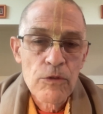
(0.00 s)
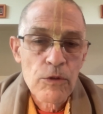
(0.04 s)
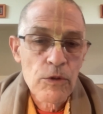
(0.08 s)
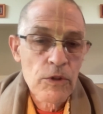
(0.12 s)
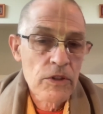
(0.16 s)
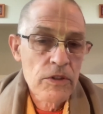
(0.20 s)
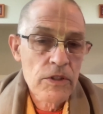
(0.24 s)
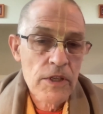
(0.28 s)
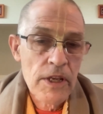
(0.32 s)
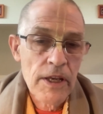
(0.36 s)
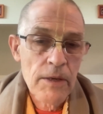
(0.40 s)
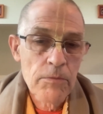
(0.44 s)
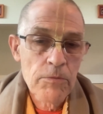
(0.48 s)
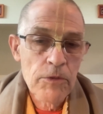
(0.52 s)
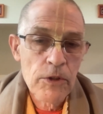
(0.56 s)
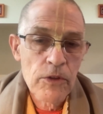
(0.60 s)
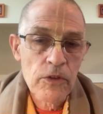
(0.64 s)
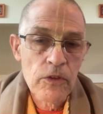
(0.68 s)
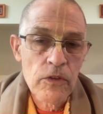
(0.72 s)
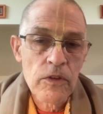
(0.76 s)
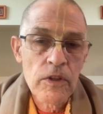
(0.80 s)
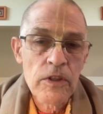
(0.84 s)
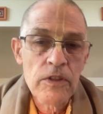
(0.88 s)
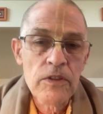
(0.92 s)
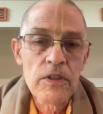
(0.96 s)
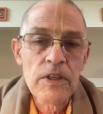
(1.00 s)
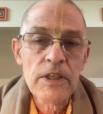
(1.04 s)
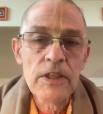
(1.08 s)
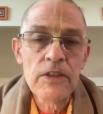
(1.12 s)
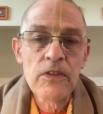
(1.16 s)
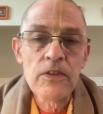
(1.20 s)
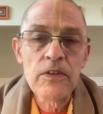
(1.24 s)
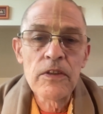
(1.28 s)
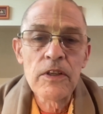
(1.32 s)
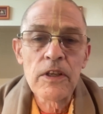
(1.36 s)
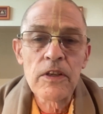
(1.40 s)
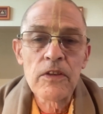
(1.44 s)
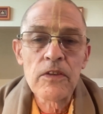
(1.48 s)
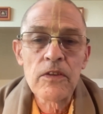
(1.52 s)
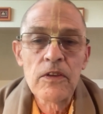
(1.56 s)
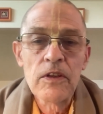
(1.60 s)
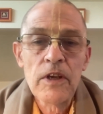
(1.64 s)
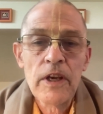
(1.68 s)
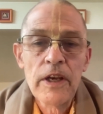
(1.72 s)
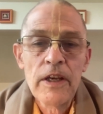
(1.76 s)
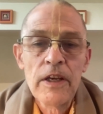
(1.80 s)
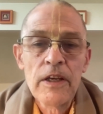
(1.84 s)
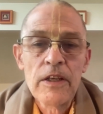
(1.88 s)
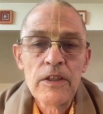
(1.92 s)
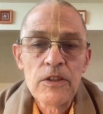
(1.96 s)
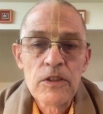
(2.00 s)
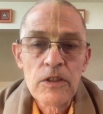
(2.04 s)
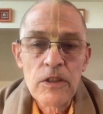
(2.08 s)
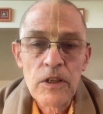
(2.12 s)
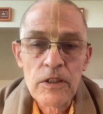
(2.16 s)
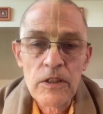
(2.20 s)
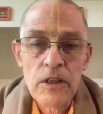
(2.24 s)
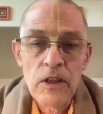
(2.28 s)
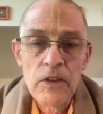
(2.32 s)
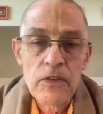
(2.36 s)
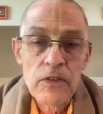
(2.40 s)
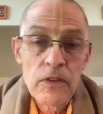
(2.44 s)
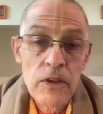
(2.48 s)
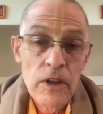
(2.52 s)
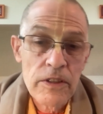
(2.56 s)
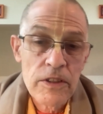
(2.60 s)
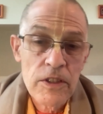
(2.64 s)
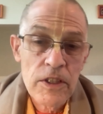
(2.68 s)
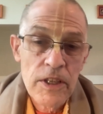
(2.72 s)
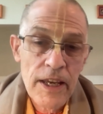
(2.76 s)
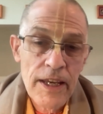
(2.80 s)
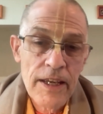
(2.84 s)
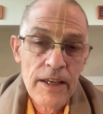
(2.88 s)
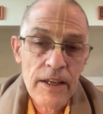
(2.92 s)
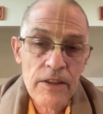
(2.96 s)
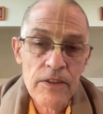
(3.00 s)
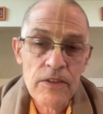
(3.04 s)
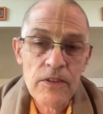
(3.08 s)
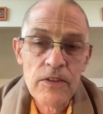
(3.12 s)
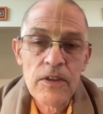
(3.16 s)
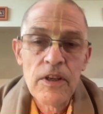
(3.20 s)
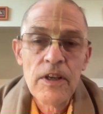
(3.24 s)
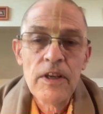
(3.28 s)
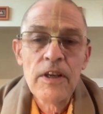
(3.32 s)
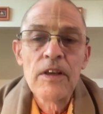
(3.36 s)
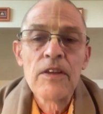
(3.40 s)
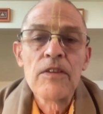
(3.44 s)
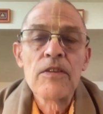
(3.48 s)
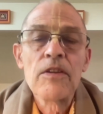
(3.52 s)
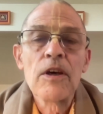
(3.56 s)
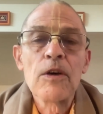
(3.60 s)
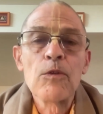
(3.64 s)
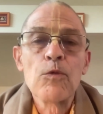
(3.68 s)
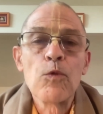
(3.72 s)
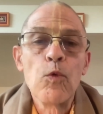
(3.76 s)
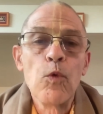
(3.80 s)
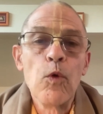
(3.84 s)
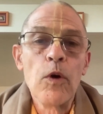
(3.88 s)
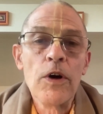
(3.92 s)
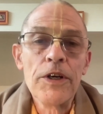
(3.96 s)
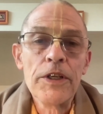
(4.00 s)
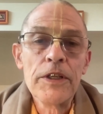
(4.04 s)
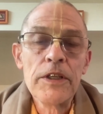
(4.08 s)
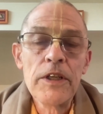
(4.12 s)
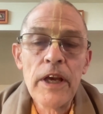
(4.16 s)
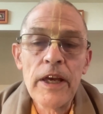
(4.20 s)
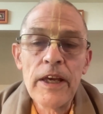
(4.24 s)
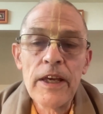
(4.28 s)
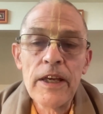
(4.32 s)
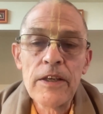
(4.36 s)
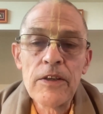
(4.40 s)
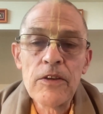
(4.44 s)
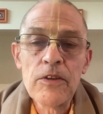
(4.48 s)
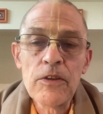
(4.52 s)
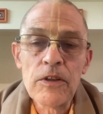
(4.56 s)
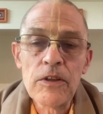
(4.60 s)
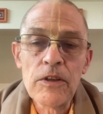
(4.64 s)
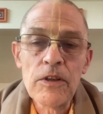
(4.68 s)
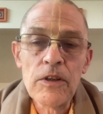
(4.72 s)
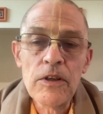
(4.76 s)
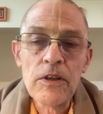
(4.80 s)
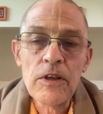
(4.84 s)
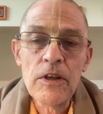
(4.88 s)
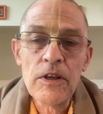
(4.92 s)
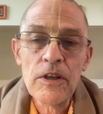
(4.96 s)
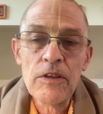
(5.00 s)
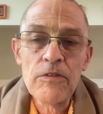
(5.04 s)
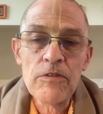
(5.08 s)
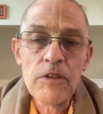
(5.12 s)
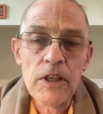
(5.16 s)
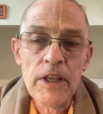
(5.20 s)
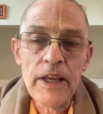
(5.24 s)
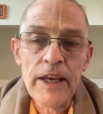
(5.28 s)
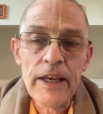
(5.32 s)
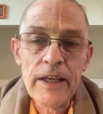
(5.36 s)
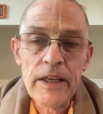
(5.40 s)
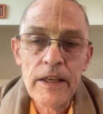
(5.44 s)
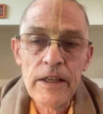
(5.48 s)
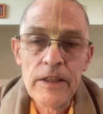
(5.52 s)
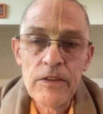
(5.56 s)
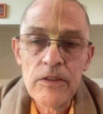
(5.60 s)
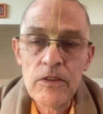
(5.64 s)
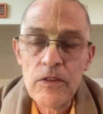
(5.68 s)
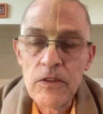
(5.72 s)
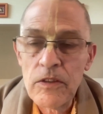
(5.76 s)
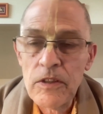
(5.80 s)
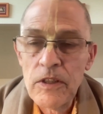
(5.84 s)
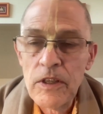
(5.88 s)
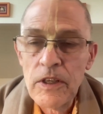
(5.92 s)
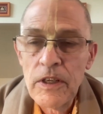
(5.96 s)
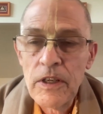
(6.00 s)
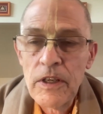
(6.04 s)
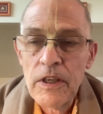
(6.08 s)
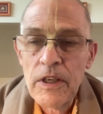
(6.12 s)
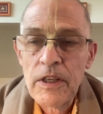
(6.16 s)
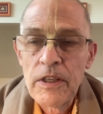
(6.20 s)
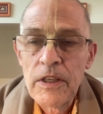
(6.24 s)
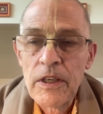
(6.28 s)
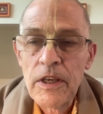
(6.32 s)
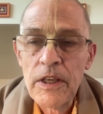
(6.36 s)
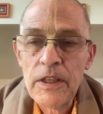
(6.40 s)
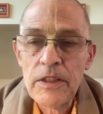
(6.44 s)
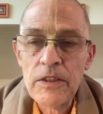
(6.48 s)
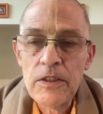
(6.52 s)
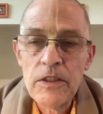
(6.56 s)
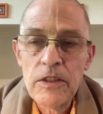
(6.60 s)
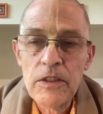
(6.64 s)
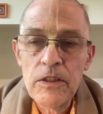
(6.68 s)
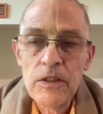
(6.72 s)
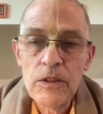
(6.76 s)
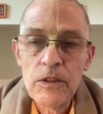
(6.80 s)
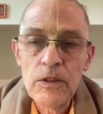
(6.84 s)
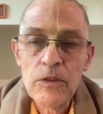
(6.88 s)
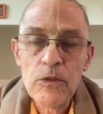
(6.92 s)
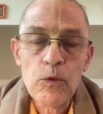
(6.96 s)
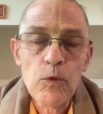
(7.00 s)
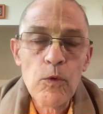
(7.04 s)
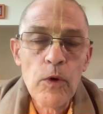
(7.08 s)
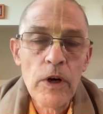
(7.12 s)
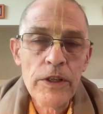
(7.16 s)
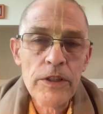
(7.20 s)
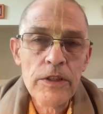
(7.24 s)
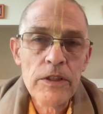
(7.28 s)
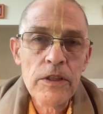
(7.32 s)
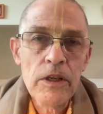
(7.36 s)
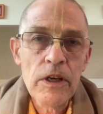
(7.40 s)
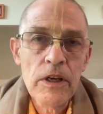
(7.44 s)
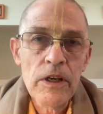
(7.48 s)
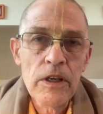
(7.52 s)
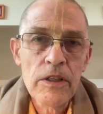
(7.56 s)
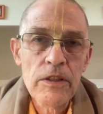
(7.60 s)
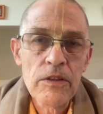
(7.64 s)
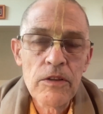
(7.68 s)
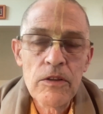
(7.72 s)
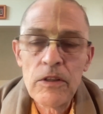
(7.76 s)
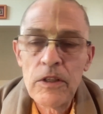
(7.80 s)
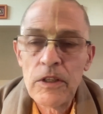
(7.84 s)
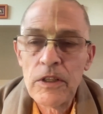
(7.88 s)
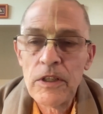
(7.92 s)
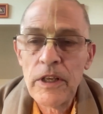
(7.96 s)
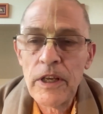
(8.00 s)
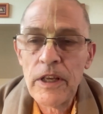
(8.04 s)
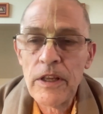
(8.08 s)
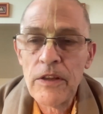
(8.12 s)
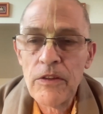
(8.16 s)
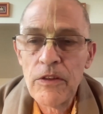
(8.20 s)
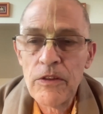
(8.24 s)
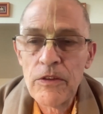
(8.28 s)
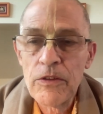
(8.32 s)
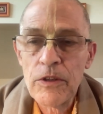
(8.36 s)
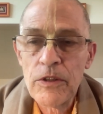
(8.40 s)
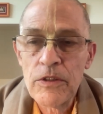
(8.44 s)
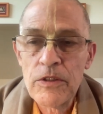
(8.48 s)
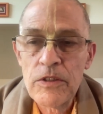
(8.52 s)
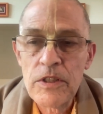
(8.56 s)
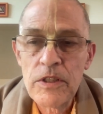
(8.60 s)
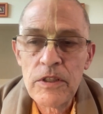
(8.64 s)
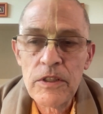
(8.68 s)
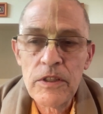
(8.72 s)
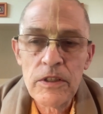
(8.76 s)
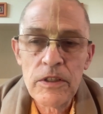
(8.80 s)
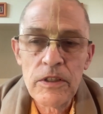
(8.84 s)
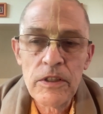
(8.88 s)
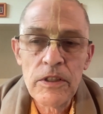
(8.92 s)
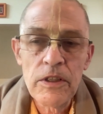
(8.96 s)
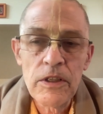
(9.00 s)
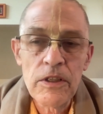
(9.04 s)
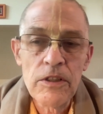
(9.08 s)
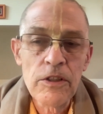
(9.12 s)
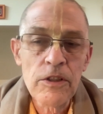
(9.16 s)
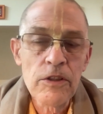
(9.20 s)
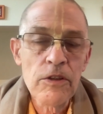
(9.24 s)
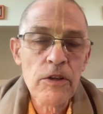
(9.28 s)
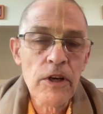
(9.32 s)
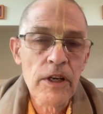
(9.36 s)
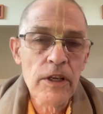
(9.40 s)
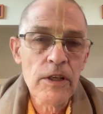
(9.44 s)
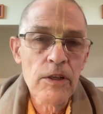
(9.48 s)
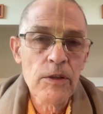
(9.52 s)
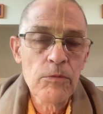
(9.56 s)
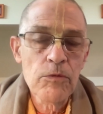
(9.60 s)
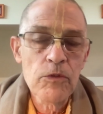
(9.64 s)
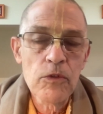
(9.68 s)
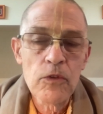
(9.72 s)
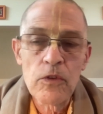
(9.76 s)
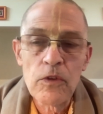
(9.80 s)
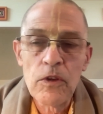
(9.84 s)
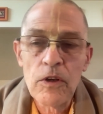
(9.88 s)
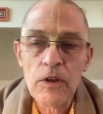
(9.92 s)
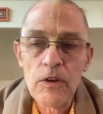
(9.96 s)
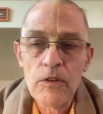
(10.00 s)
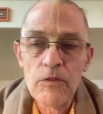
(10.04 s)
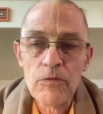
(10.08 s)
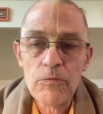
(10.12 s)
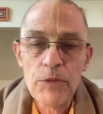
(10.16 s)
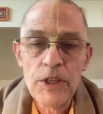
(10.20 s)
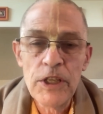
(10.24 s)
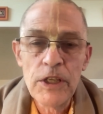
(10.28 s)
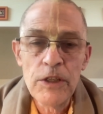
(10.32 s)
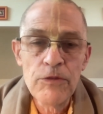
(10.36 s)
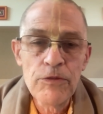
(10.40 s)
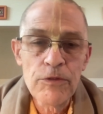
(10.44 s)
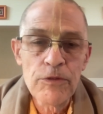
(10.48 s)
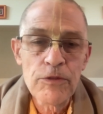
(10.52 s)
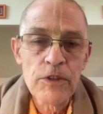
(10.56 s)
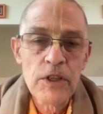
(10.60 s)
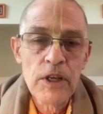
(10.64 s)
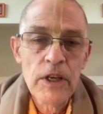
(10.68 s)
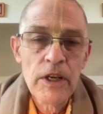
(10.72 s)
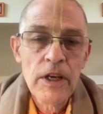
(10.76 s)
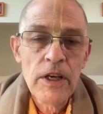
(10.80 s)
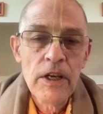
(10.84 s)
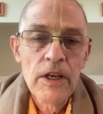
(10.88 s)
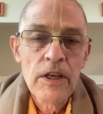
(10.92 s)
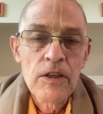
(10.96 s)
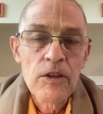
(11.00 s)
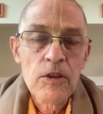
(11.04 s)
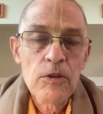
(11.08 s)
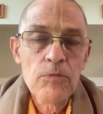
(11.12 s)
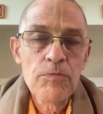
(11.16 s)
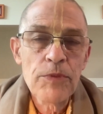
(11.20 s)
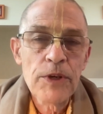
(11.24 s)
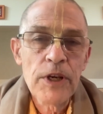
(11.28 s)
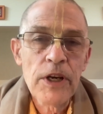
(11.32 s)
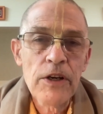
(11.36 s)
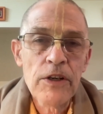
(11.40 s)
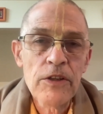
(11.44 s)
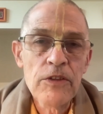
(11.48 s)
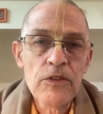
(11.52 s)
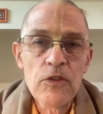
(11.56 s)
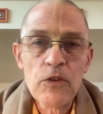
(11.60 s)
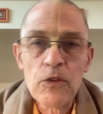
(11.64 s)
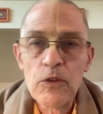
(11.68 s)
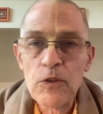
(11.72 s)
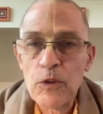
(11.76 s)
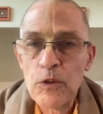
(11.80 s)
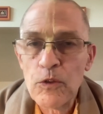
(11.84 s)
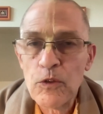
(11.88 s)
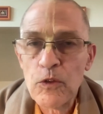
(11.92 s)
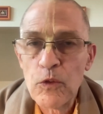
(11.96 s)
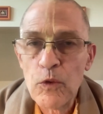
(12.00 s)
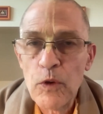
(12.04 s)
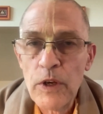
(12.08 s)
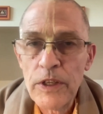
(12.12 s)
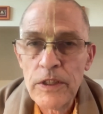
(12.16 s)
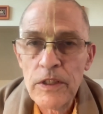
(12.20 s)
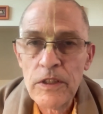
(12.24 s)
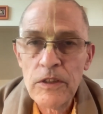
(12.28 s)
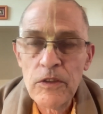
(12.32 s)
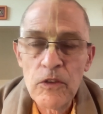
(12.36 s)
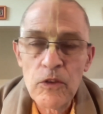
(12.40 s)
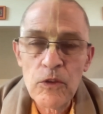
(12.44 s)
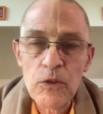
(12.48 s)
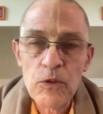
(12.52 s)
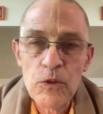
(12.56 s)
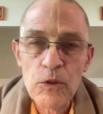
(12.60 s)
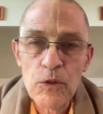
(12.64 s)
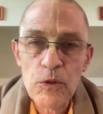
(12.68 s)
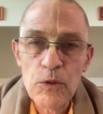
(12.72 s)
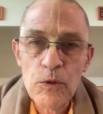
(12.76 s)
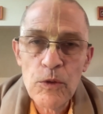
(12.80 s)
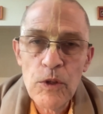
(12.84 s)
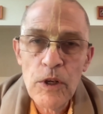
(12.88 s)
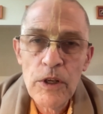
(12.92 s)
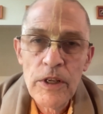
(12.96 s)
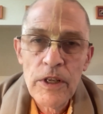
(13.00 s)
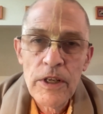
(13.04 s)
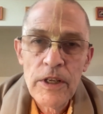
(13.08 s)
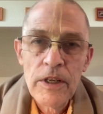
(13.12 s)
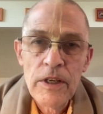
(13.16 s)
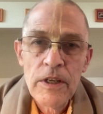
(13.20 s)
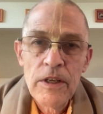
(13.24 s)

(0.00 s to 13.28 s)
For example, statistics such as that one acre of land can yield 113 kilograms of beef compared to 22